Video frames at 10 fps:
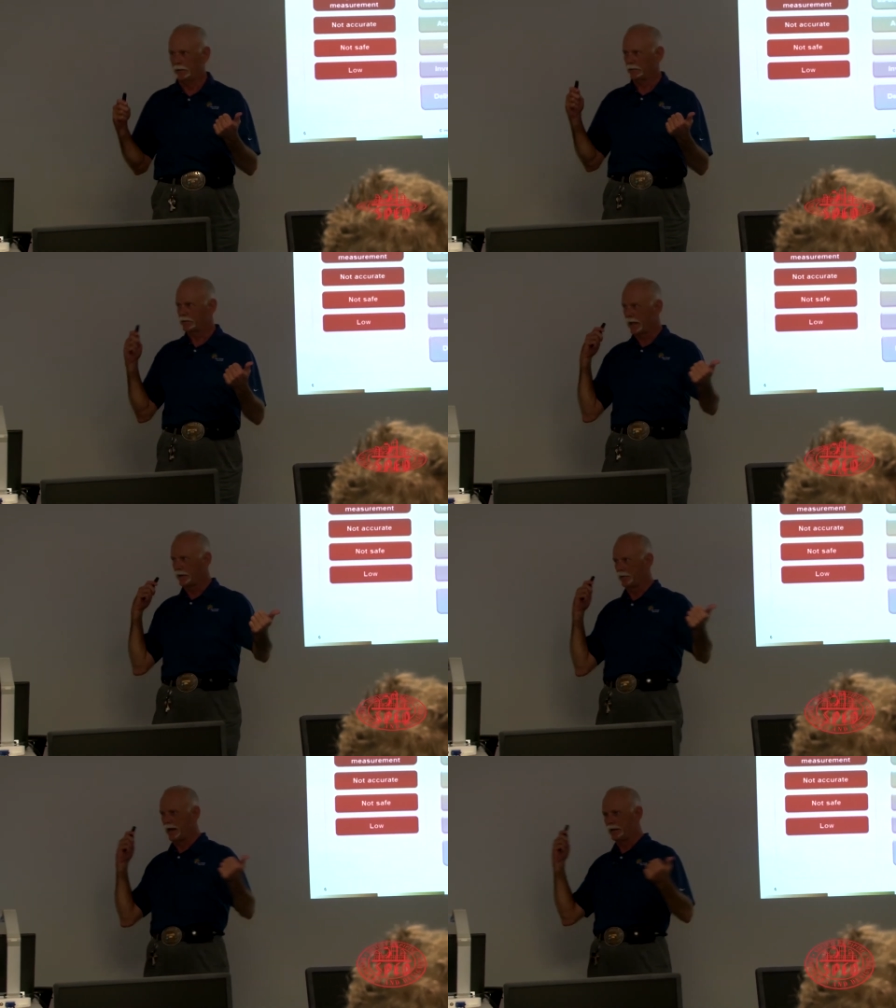
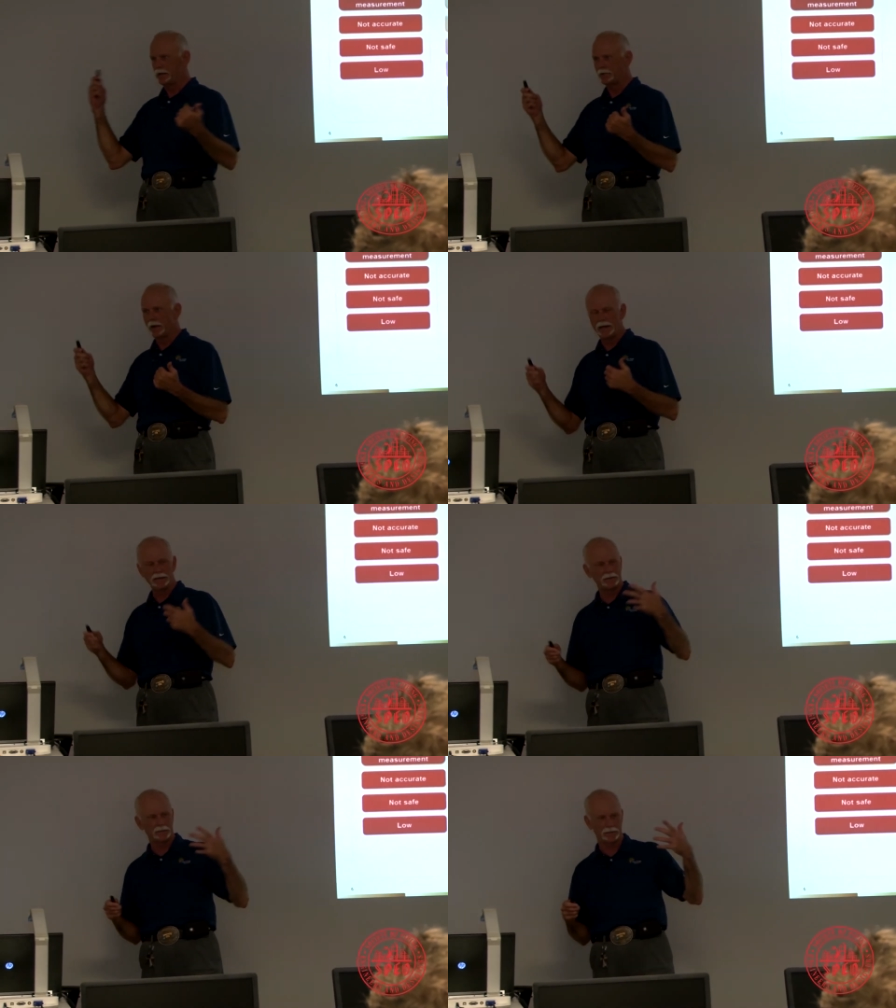Scattered around the
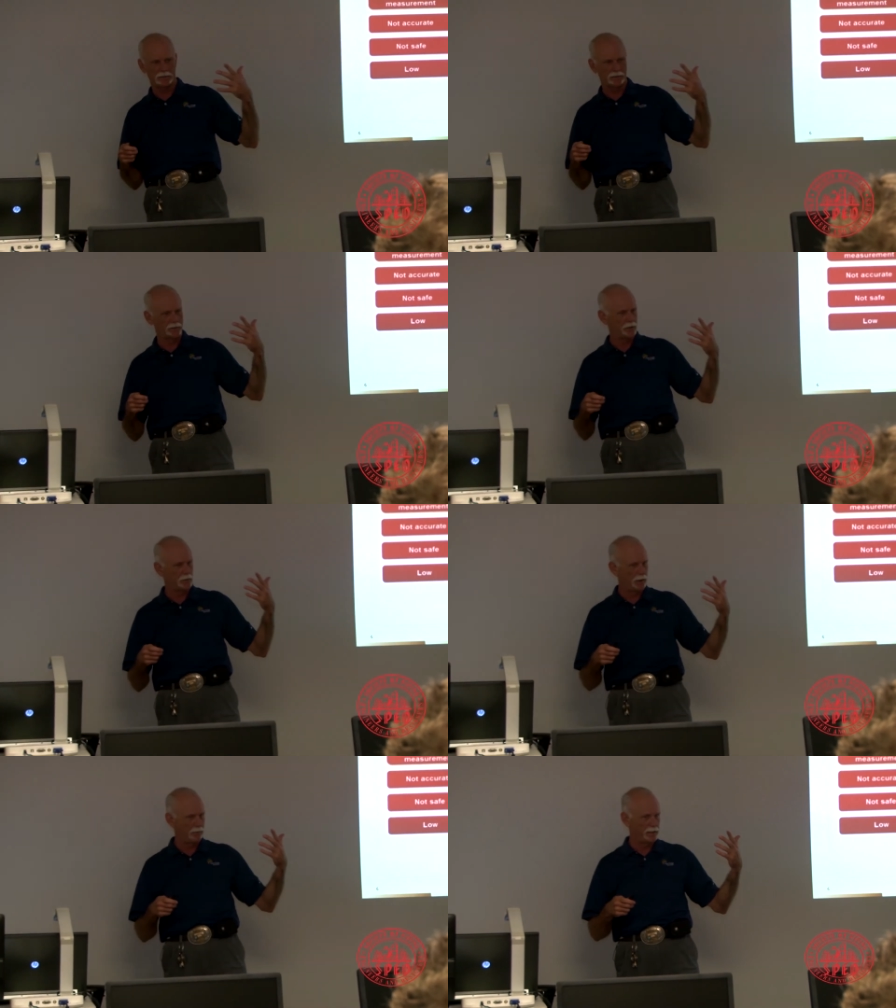U.S., you
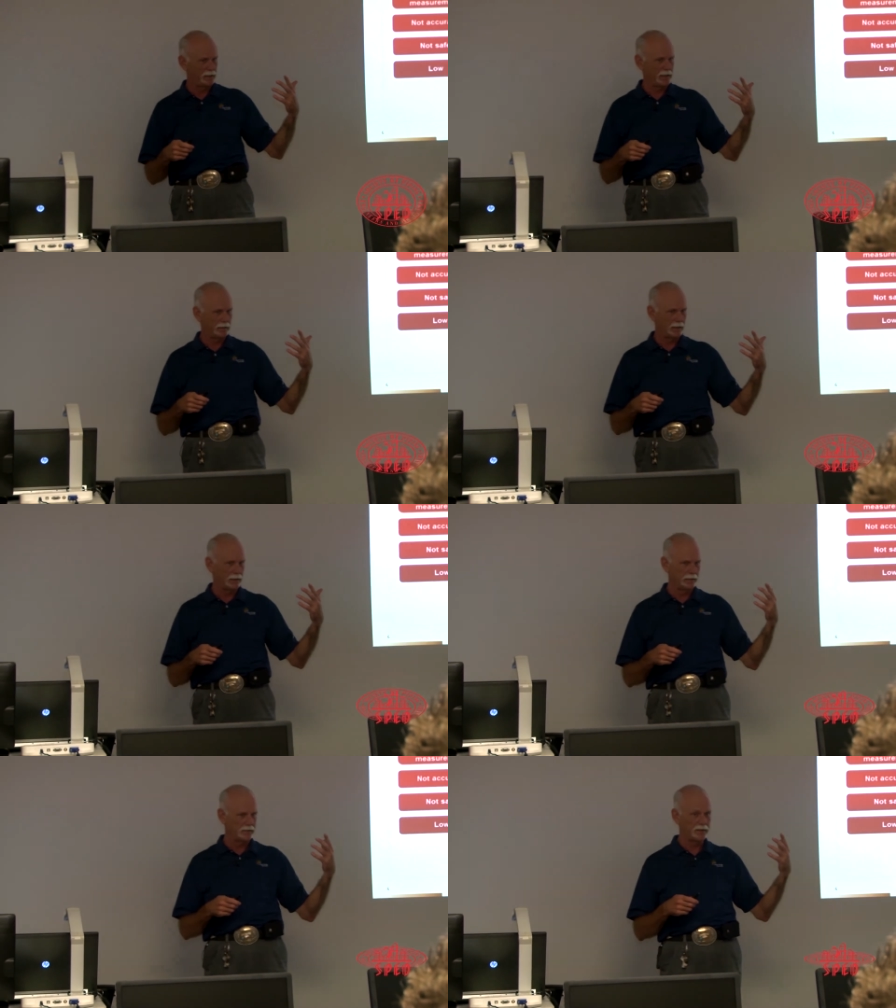could probably get a
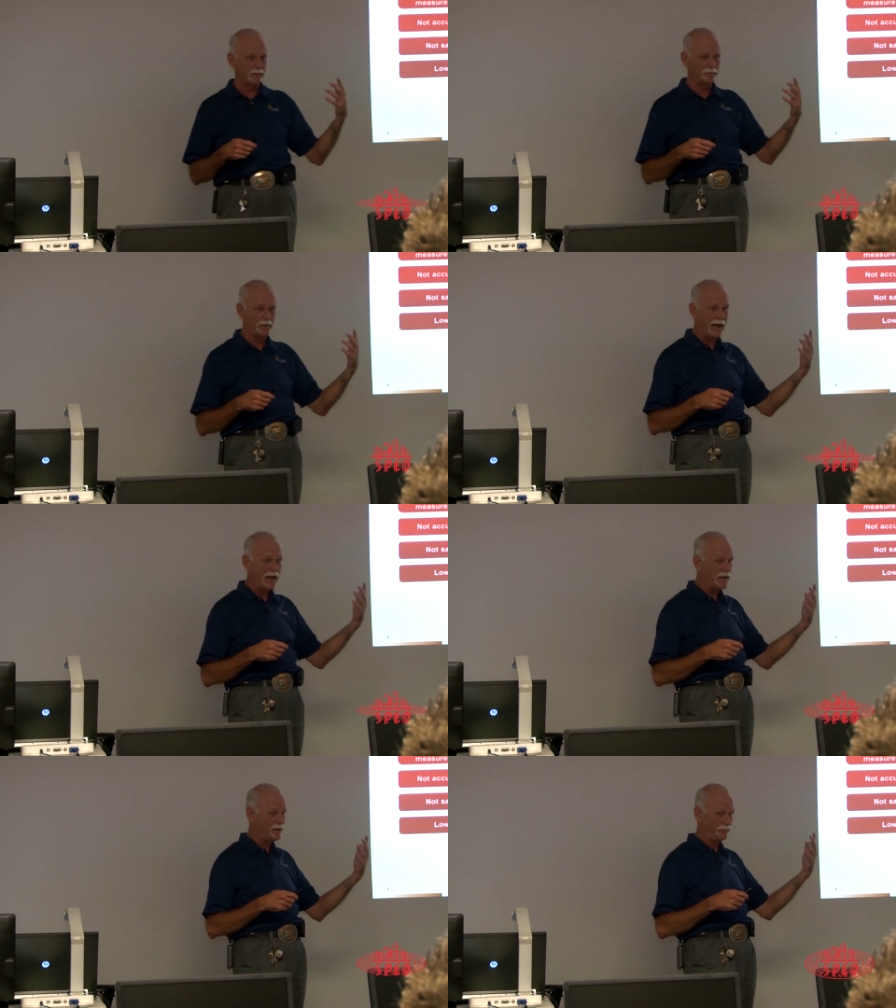list of
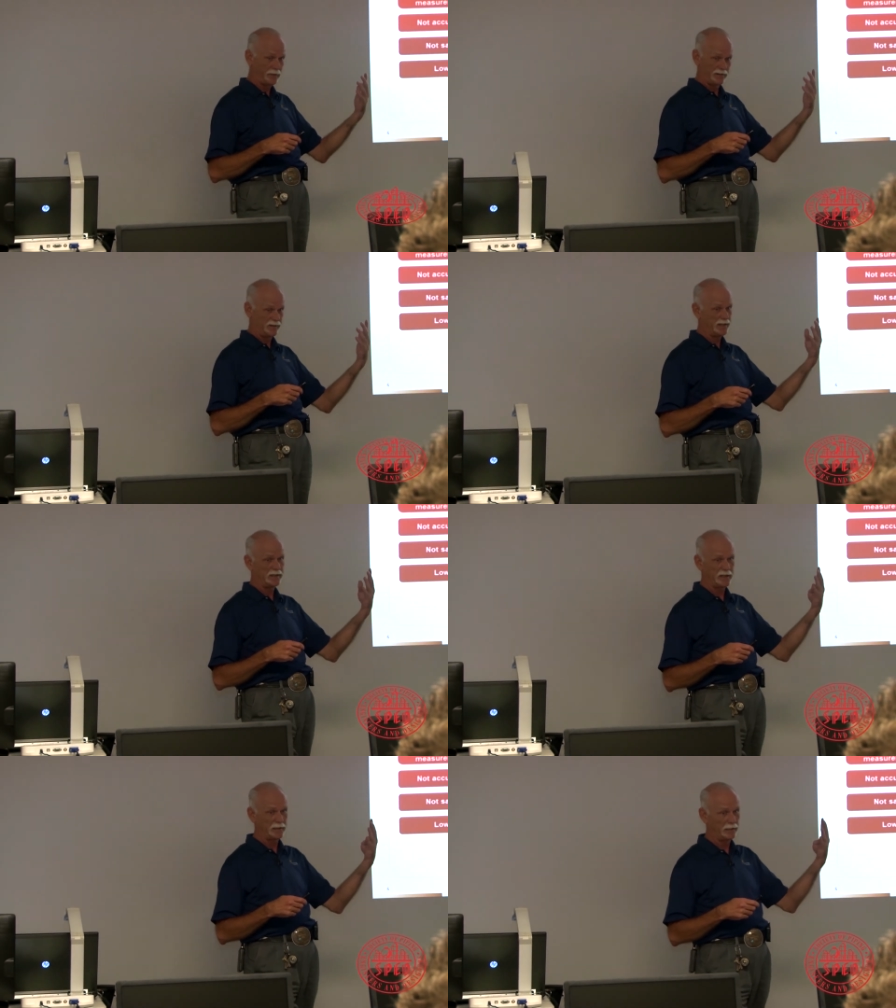5
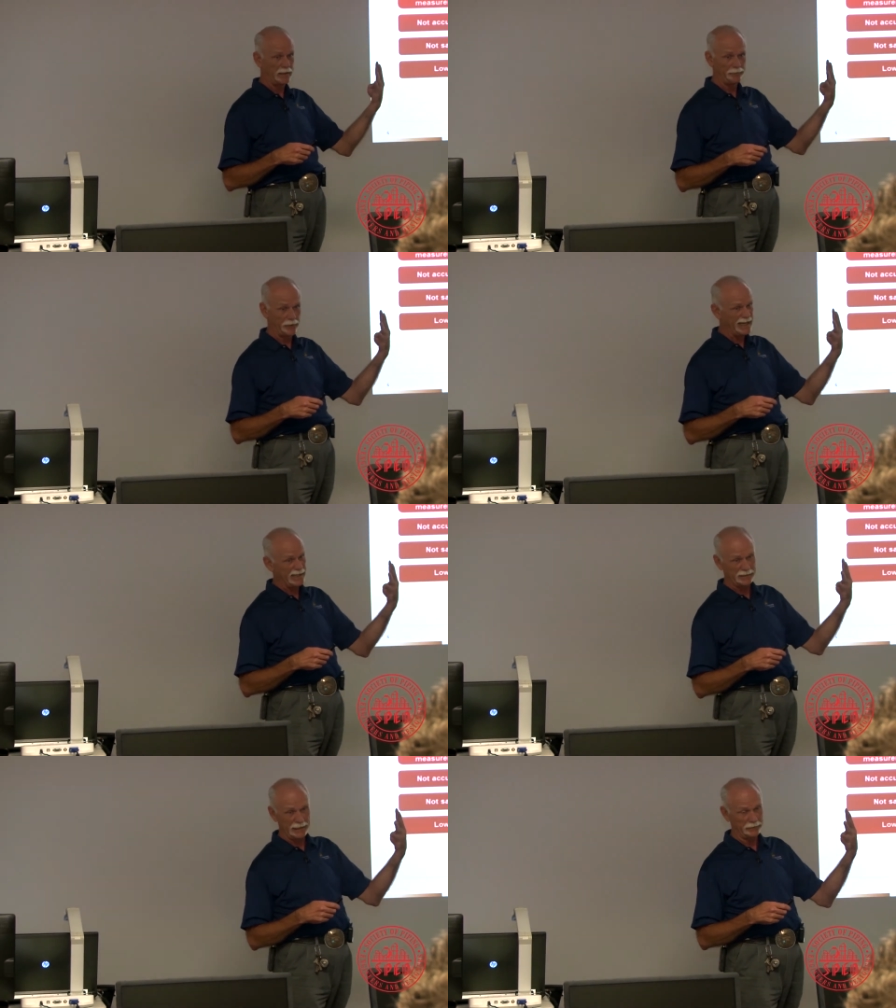consistently for
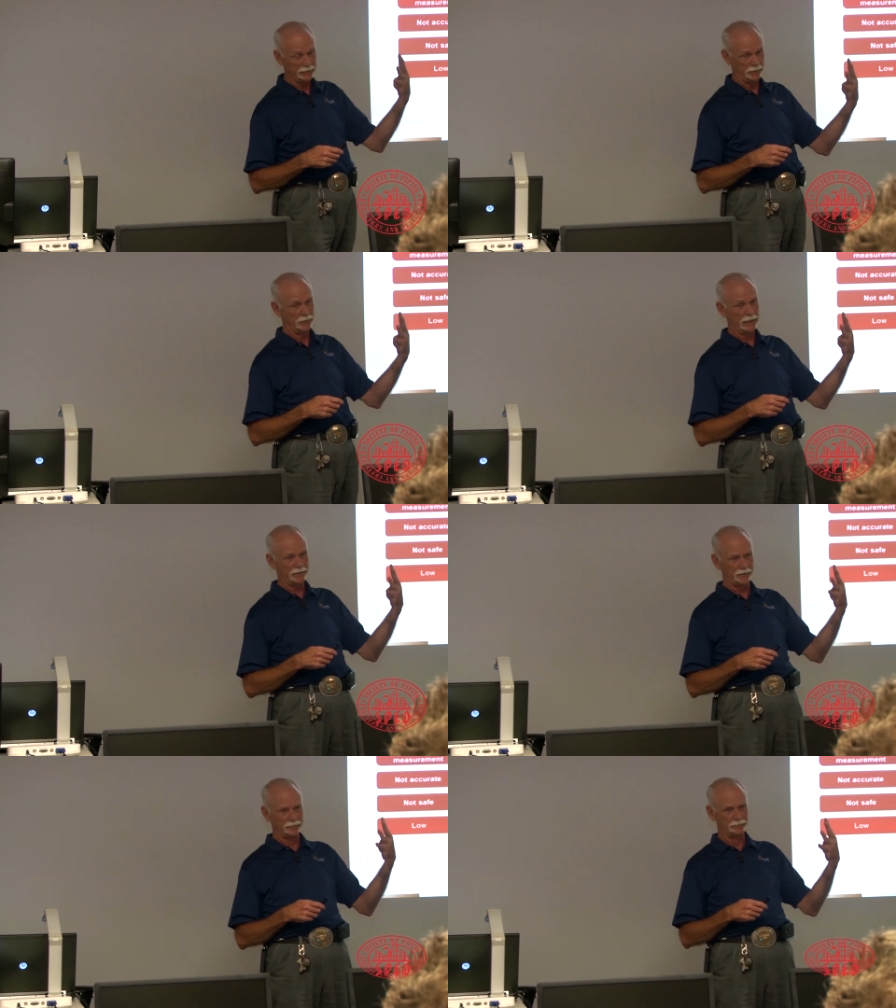any U.S.